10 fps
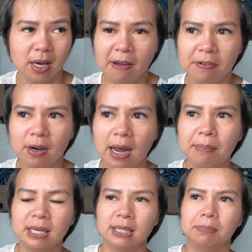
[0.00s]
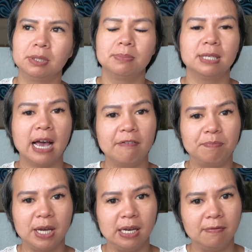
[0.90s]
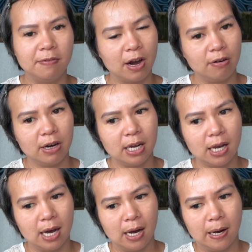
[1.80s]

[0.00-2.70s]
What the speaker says: I feel like my symptoms have been very,